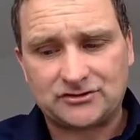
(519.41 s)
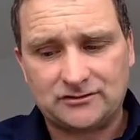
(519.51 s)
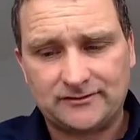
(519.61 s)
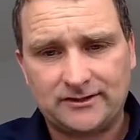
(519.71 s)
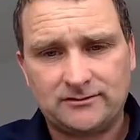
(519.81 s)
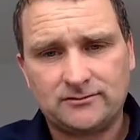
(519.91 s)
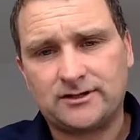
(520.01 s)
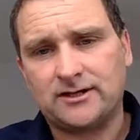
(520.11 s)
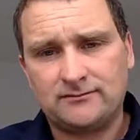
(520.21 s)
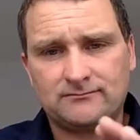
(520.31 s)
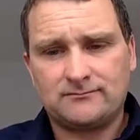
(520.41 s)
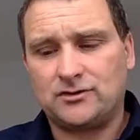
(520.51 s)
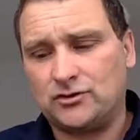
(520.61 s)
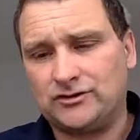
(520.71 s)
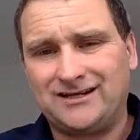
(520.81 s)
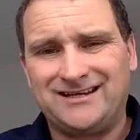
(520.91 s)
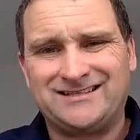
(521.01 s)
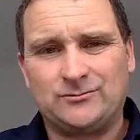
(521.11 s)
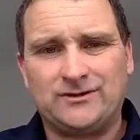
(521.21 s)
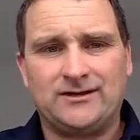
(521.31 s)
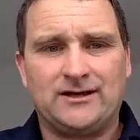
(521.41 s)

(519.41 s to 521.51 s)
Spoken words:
survey. Okay, good, easy win